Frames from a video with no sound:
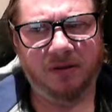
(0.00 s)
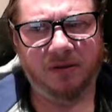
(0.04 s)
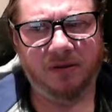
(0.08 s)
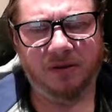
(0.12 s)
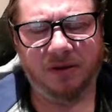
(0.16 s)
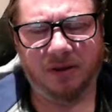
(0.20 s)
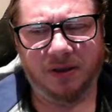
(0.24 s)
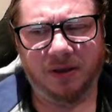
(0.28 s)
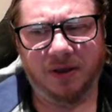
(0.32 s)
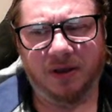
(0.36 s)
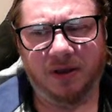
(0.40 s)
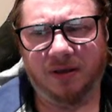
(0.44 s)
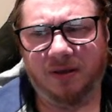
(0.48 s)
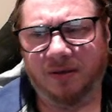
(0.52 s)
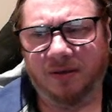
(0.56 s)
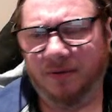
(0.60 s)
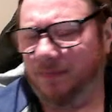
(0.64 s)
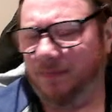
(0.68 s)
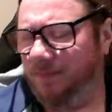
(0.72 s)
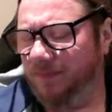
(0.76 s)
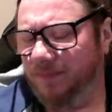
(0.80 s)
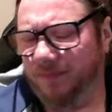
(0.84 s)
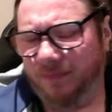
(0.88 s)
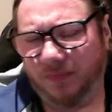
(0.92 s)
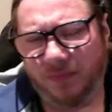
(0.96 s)
Yeah,
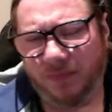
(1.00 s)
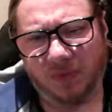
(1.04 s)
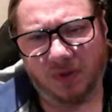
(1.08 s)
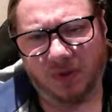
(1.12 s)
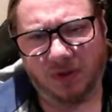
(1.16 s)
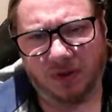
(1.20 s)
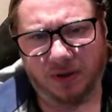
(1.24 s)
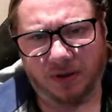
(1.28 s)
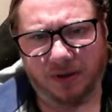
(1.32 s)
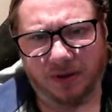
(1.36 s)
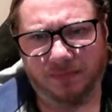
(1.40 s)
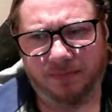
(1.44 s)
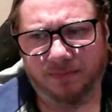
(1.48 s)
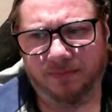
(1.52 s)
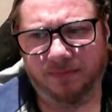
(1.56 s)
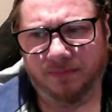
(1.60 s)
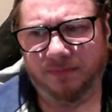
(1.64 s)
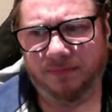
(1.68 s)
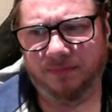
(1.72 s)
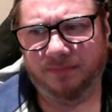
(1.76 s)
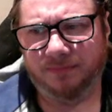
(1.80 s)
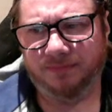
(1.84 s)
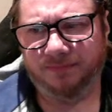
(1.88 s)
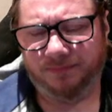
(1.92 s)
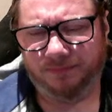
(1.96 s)
yeah,
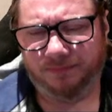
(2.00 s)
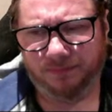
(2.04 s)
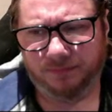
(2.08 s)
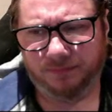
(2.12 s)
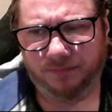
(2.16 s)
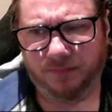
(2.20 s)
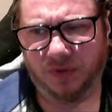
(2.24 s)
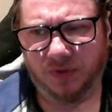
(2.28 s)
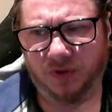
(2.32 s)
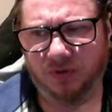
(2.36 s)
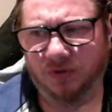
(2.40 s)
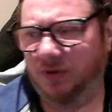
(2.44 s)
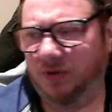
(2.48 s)
you